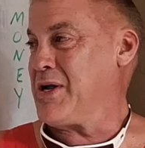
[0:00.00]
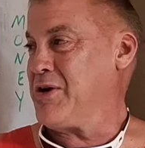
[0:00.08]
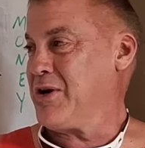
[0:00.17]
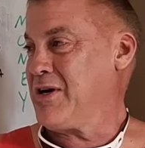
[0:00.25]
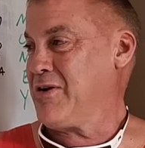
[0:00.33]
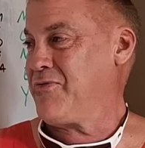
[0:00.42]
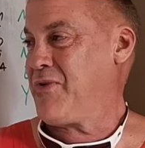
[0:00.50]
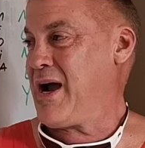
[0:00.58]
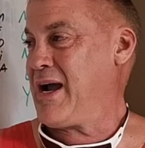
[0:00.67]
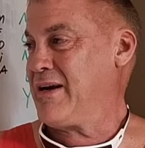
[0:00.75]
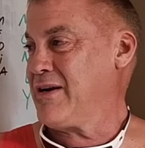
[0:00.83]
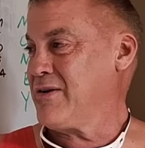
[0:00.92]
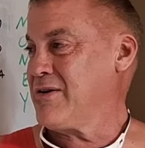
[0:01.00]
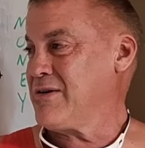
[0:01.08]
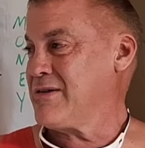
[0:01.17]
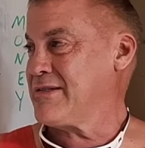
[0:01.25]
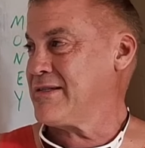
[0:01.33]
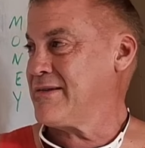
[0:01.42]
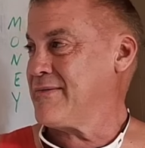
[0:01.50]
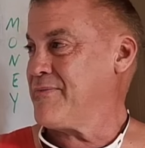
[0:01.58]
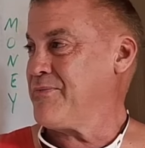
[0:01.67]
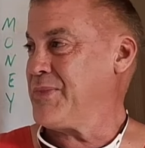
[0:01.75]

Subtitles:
But you're going to find girls